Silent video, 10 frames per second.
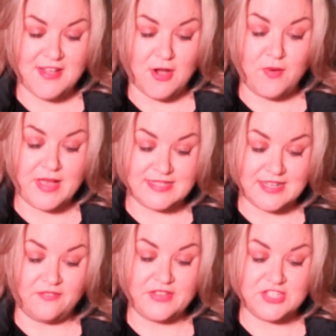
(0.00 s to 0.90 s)
Oh,
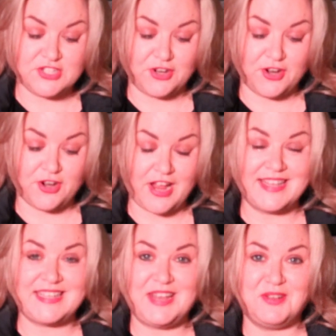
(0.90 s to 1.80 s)
his love is sure,
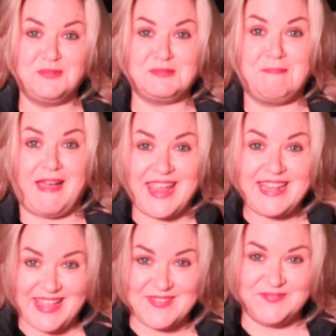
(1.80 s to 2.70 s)
and he knows my
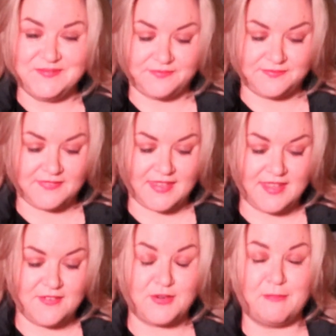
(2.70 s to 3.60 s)
name,
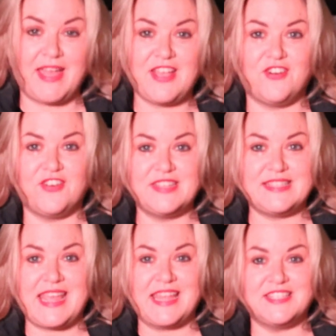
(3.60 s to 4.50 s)
for my God
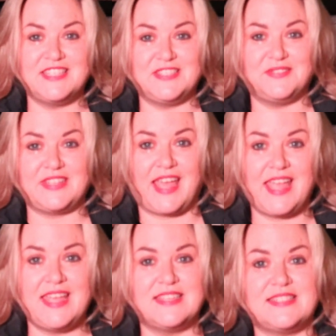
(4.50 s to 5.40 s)
is the Ancient of
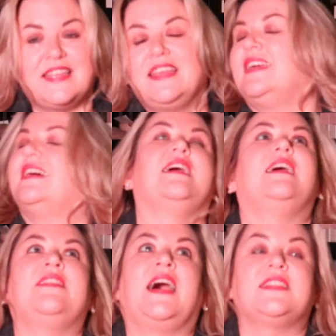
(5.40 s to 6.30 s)
Days.
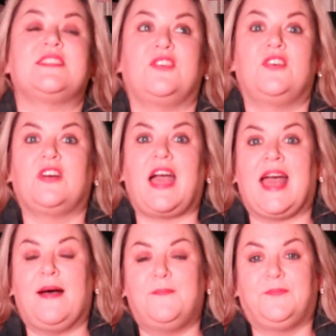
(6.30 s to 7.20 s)
That song,
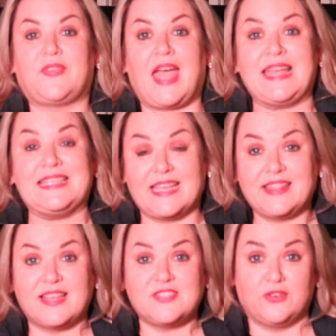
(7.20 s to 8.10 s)
I
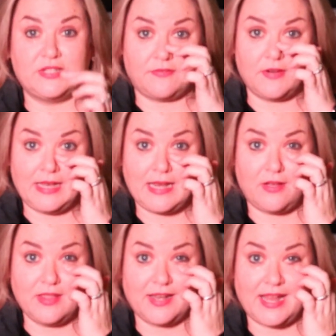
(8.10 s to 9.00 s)
sing that song differently
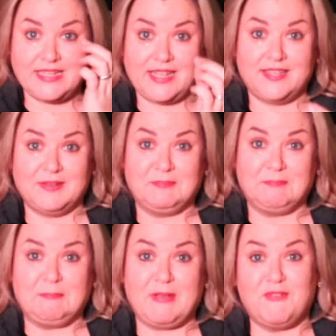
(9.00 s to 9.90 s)
now than I did
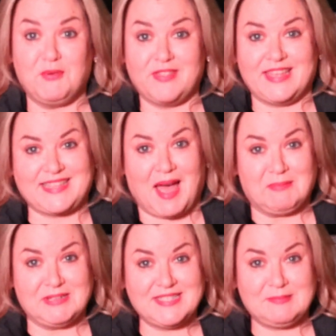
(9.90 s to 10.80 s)
before this
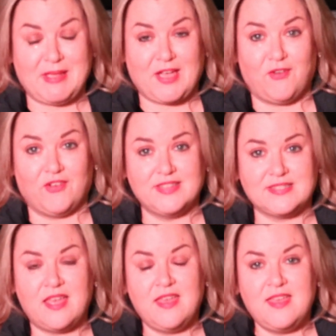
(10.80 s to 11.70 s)
happened,
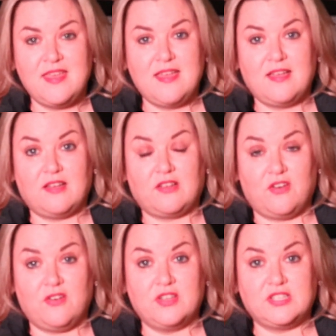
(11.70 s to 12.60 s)
because
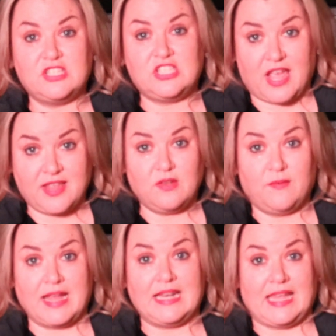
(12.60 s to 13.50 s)
God
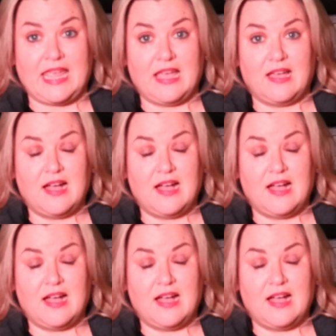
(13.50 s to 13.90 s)
genuinely,